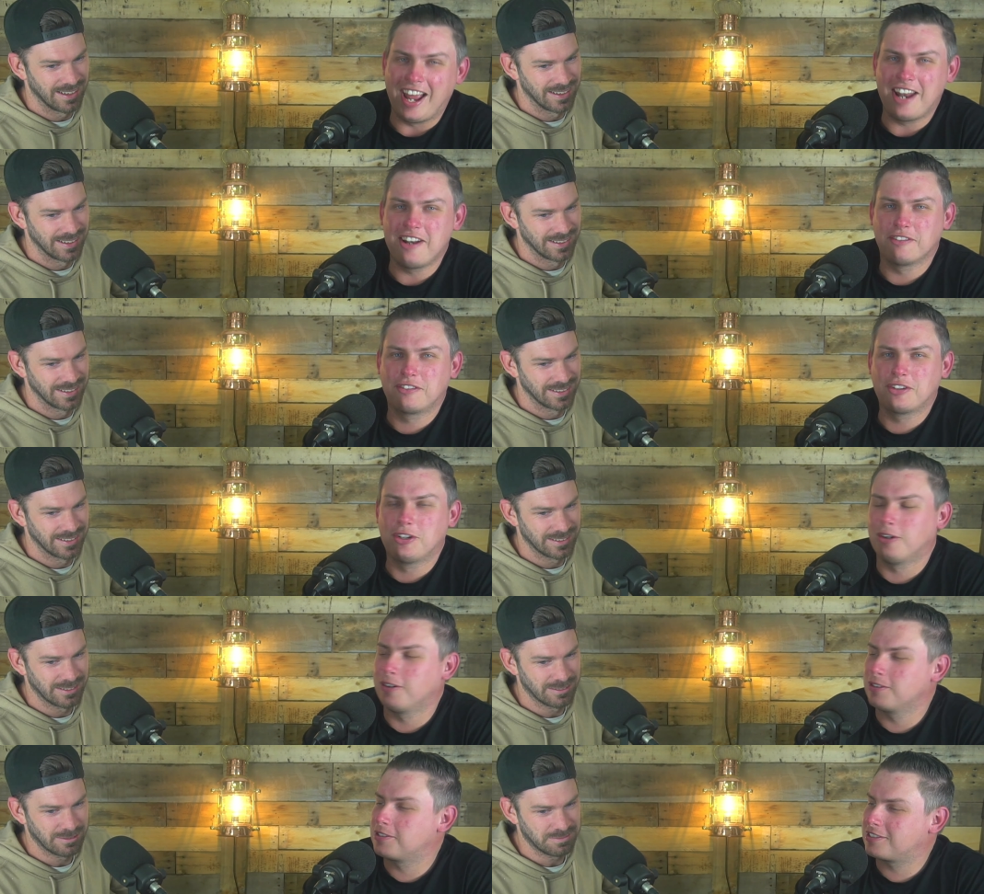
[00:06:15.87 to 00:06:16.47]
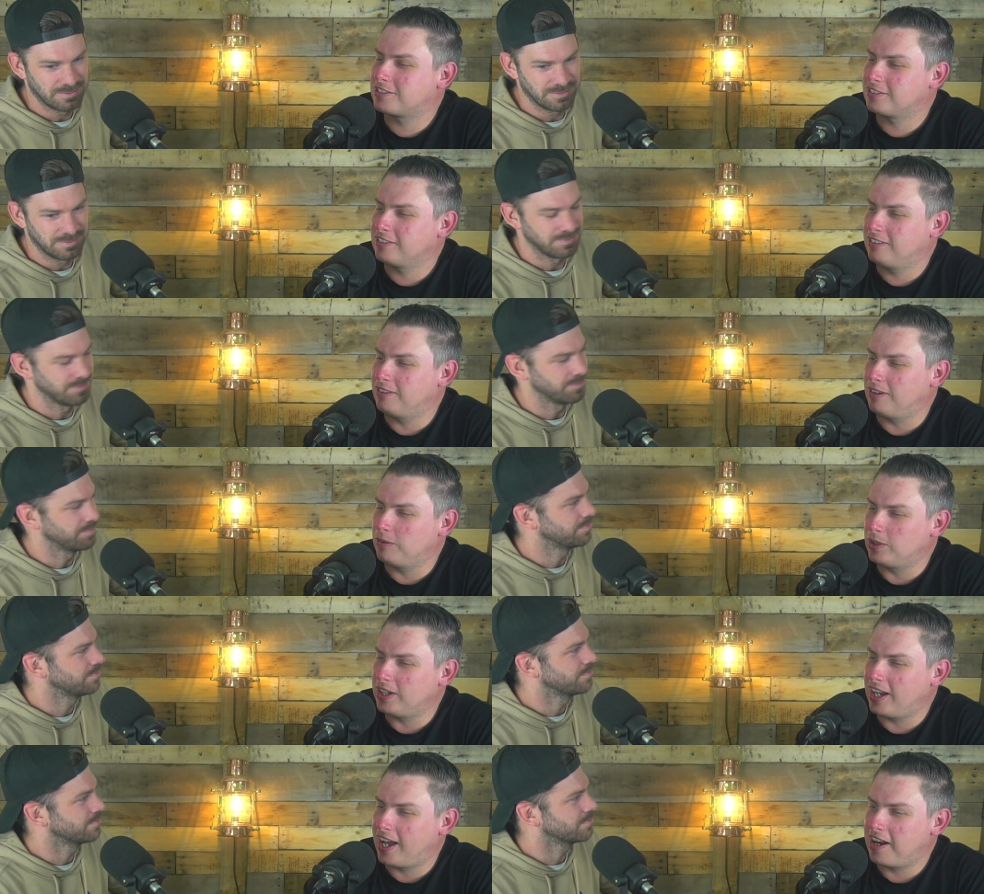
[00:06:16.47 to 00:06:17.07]
Speaker 1: and of course,
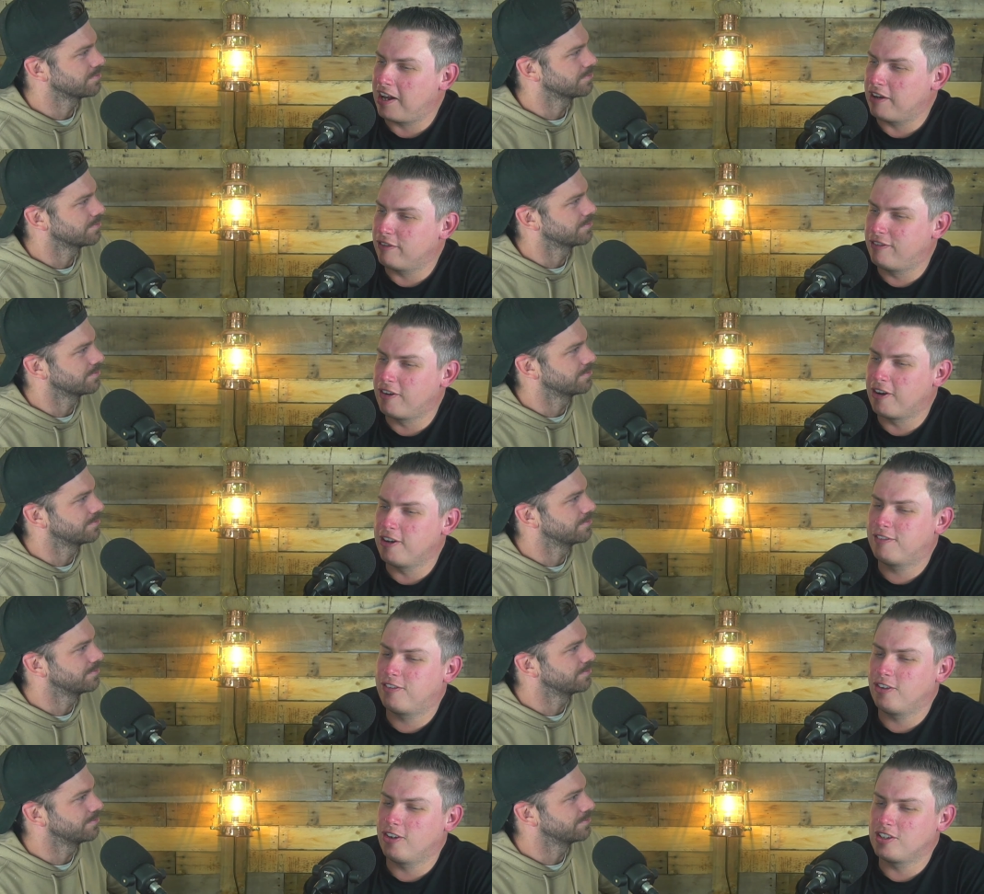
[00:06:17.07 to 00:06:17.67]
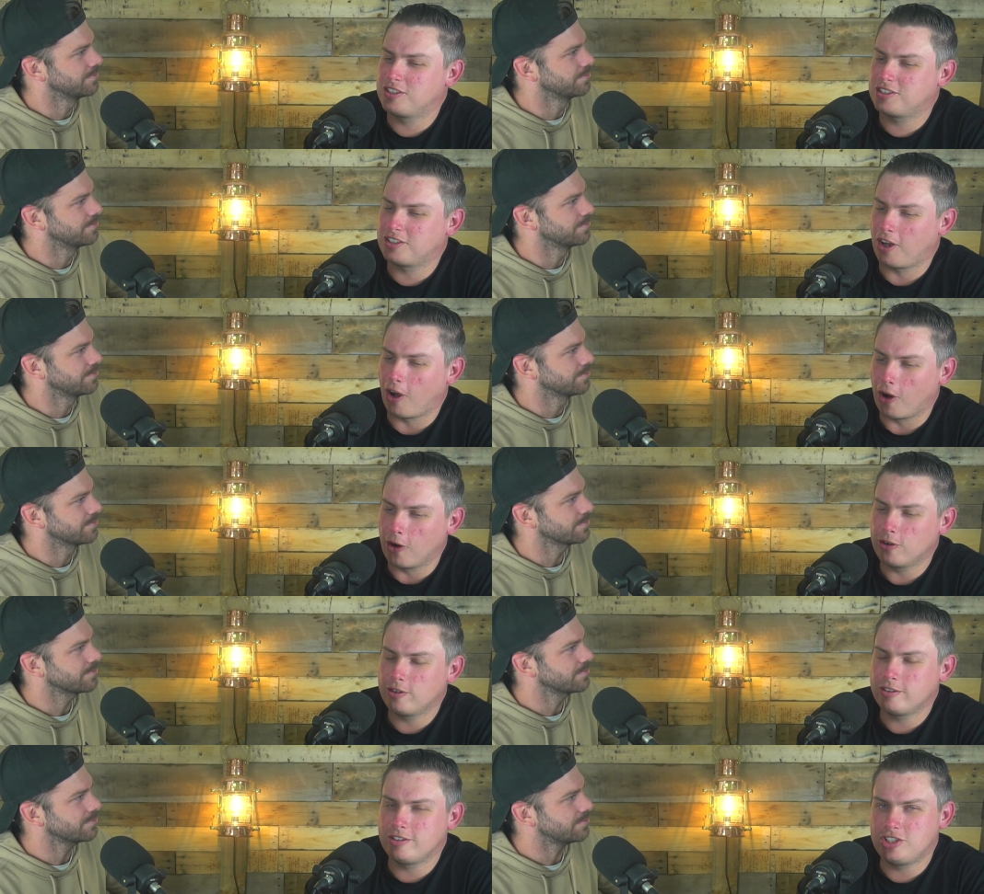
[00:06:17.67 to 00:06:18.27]
we had our very first
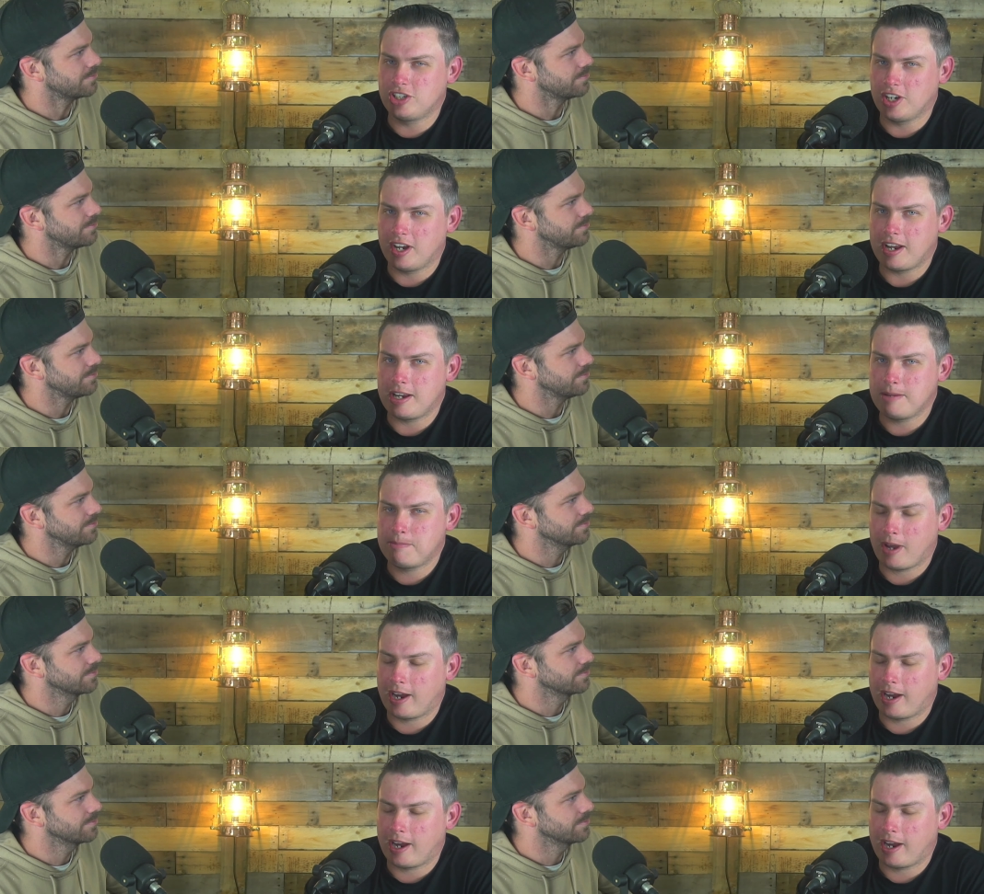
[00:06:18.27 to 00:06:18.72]
OG